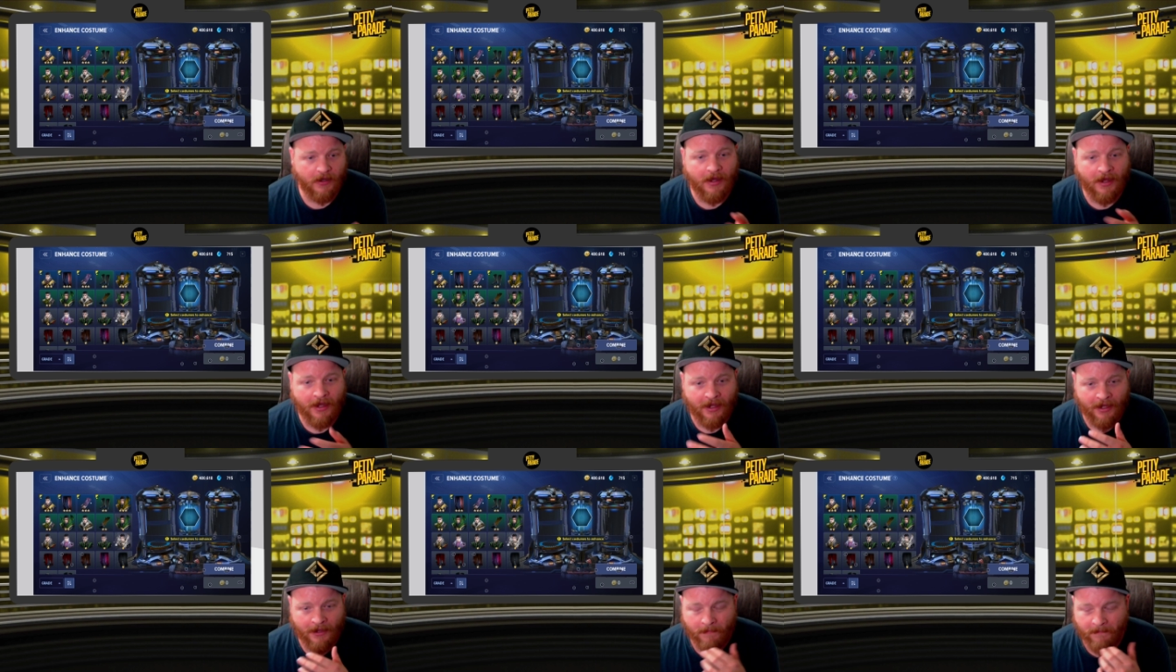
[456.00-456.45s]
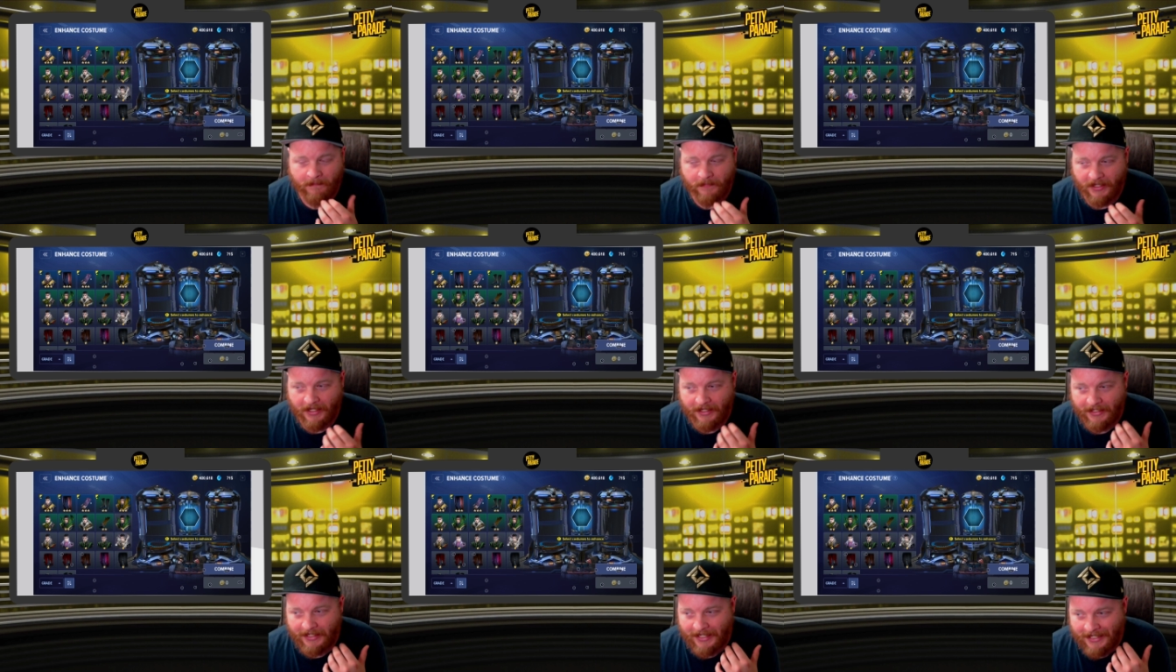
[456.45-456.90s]

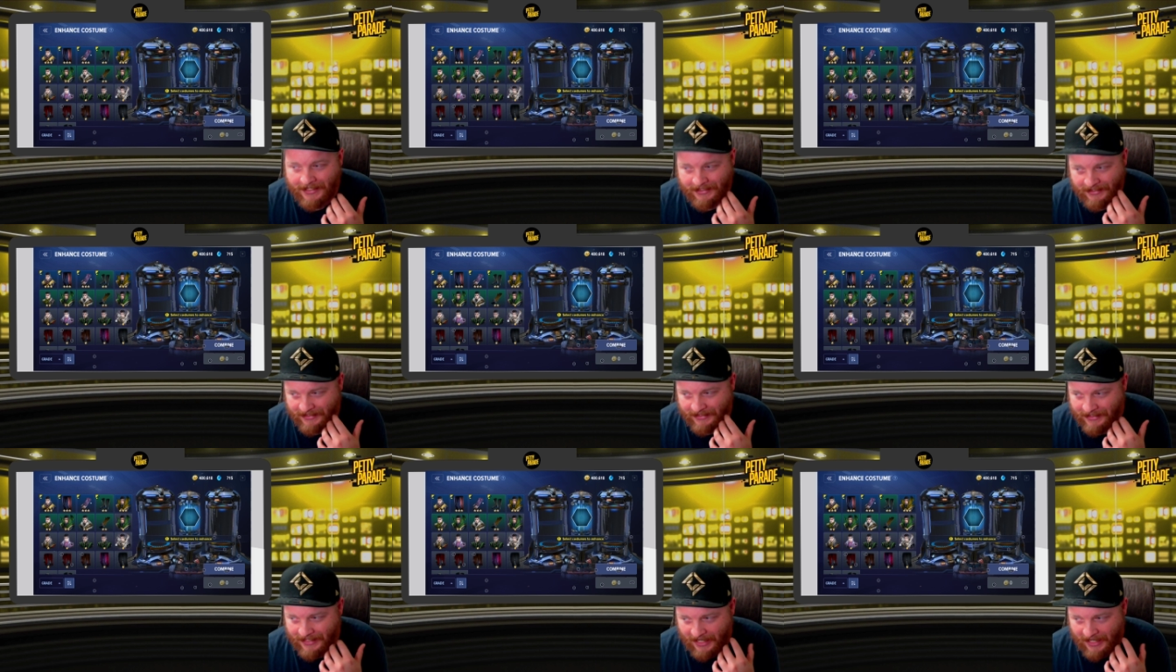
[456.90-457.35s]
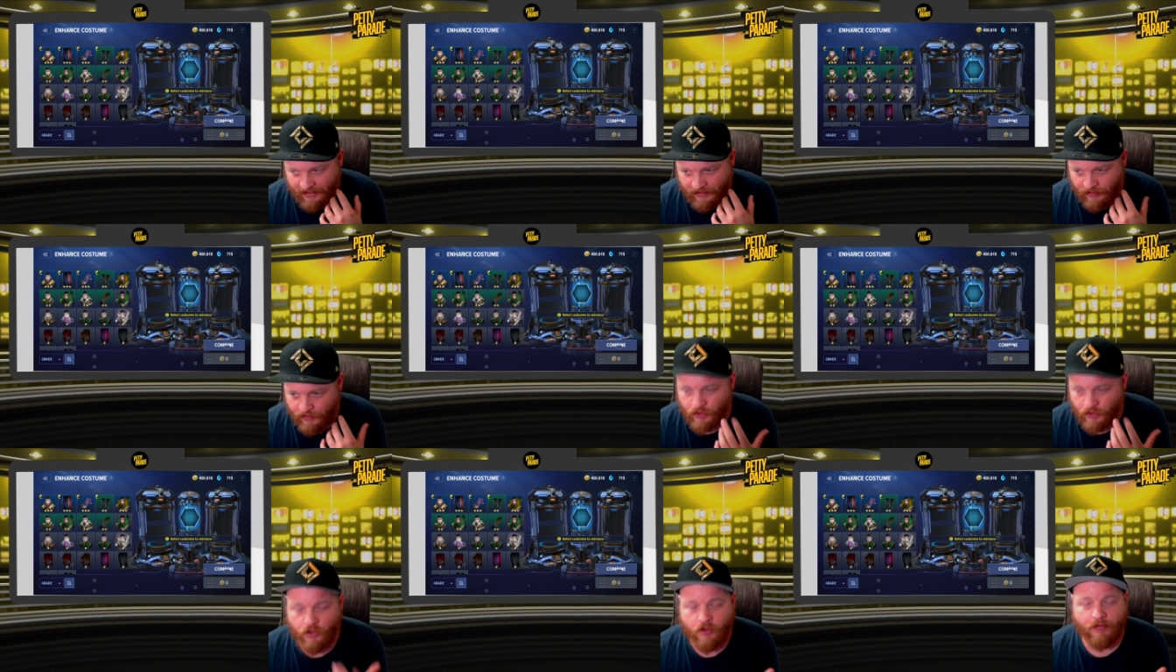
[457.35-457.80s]
but it's not
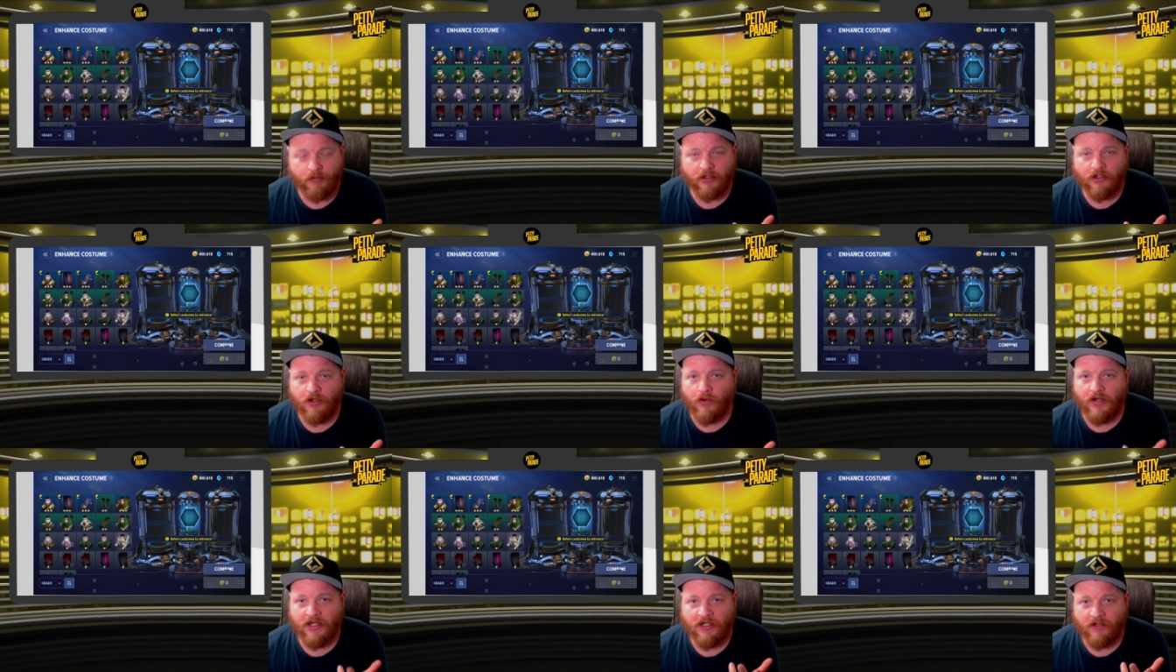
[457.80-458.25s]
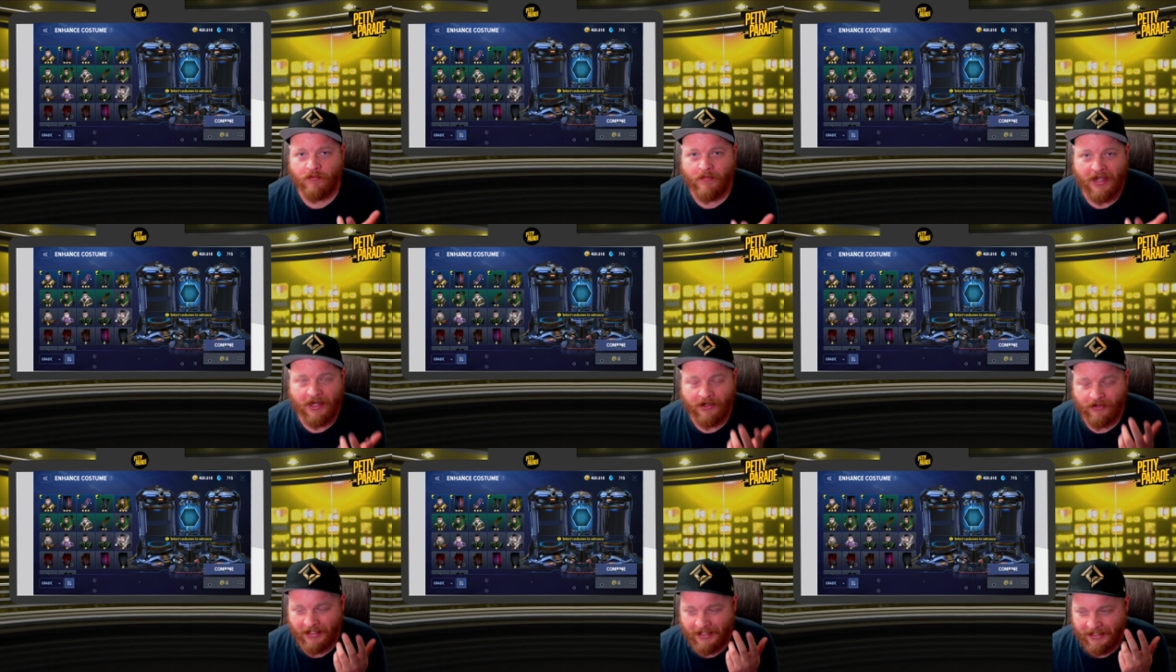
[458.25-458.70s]
super going to
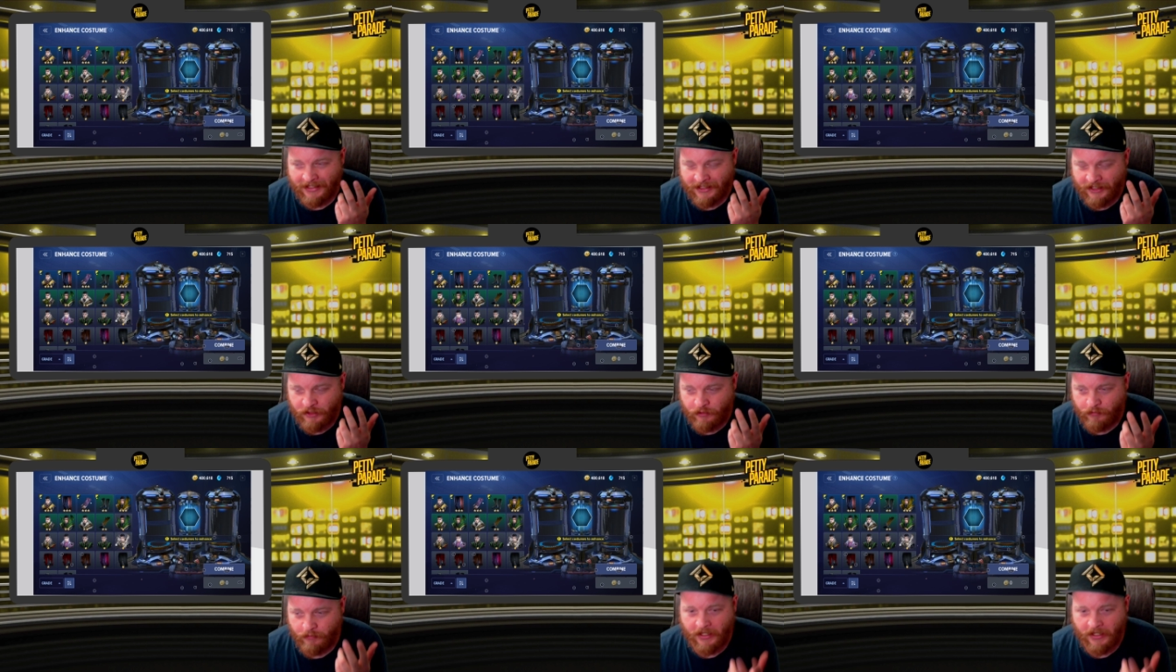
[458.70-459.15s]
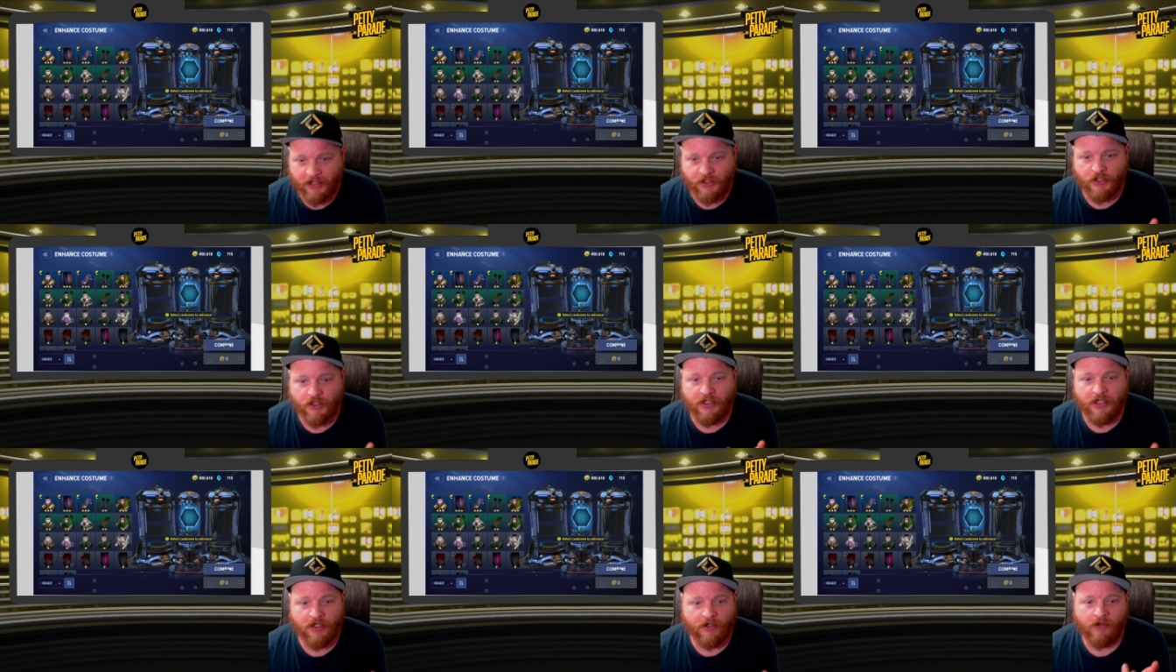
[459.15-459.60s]
matter,
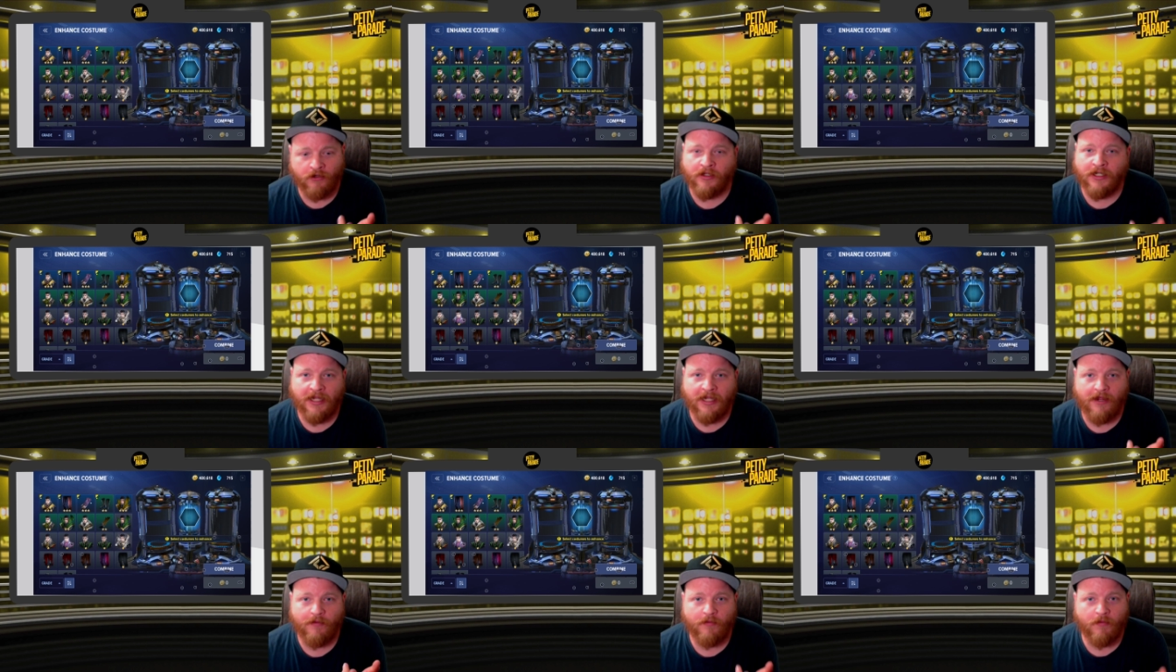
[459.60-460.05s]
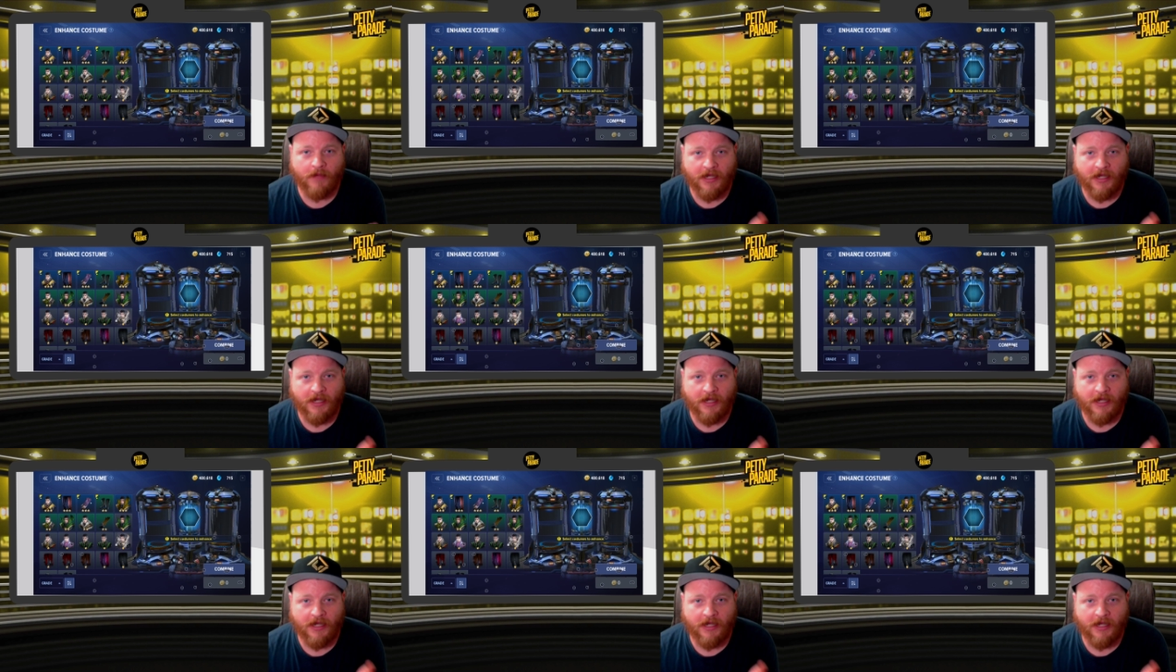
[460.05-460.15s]
especially early game.